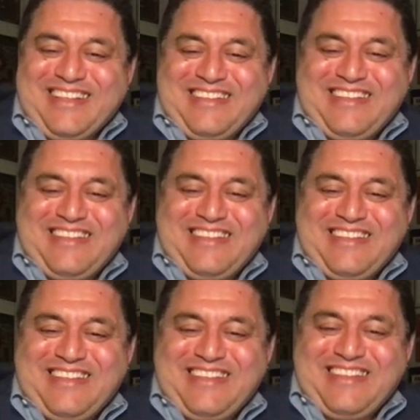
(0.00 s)

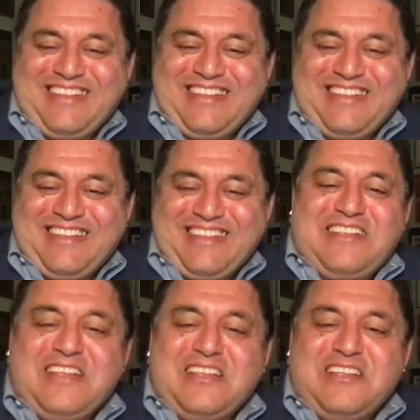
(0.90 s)

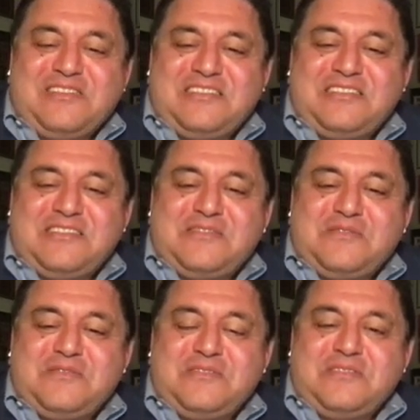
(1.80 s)

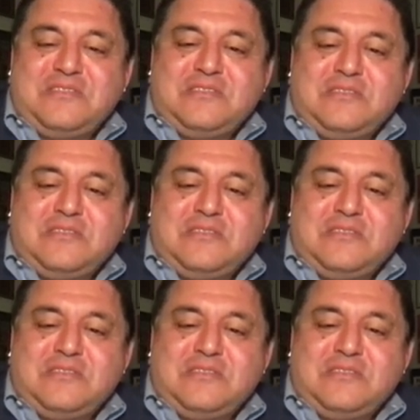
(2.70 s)
(not speaking)